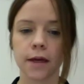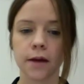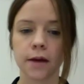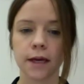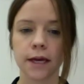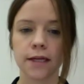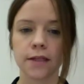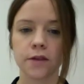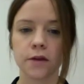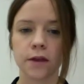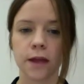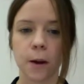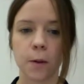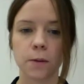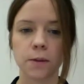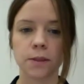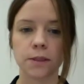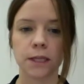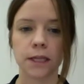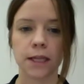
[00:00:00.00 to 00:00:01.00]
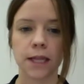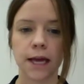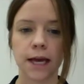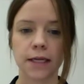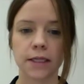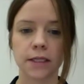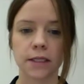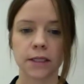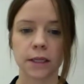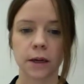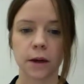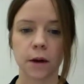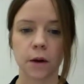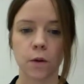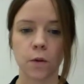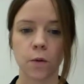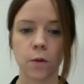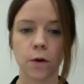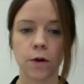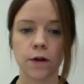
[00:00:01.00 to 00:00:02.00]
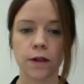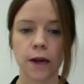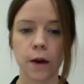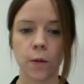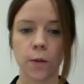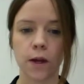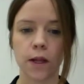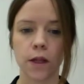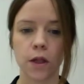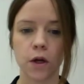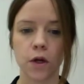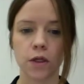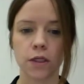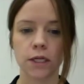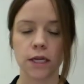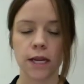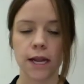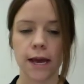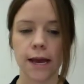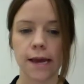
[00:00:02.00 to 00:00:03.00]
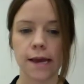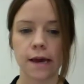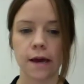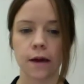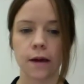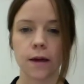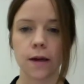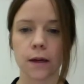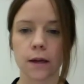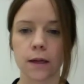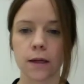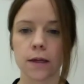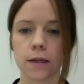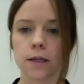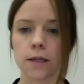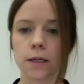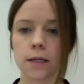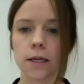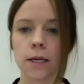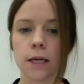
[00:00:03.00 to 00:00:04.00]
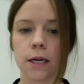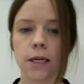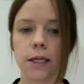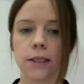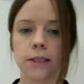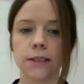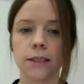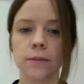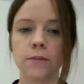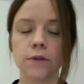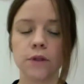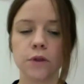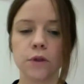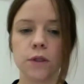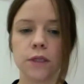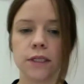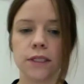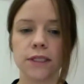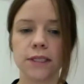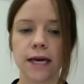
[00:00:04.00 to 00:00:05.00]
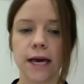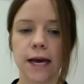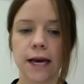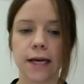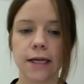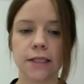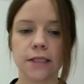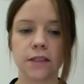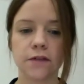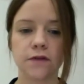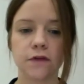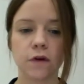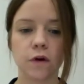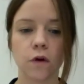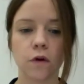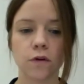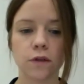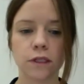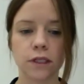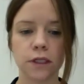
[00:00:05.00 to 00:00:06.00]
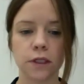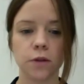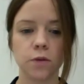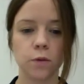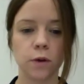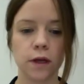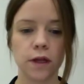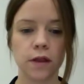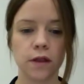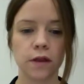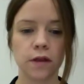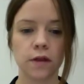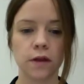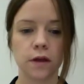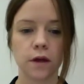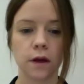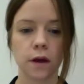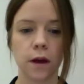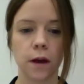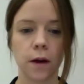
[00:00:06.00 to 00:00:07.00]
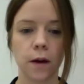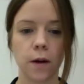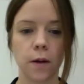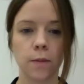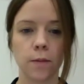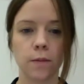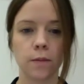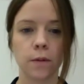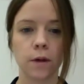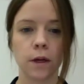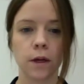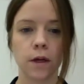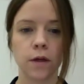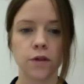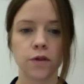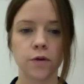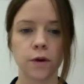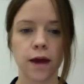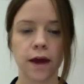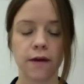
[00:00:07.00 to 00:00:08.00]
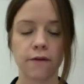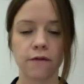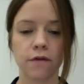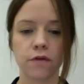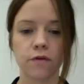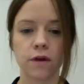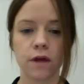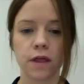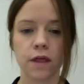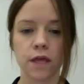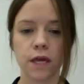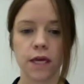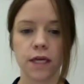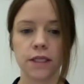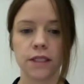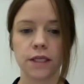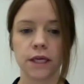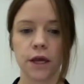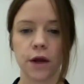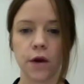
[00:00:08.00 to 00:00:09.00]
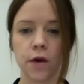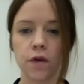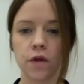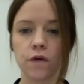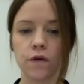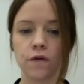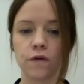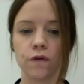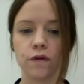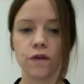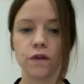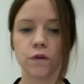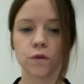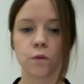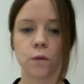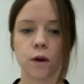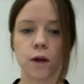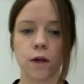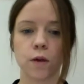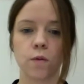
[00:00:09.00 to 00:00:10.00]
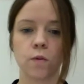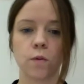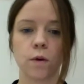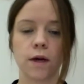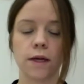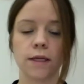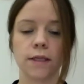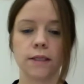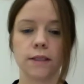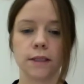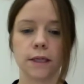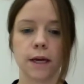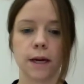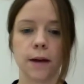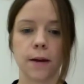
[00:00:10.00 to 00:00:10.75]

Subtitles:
Okay, so that was the last word that we learned today. Some students had difficulty with, so I have 3 things here. The first one was,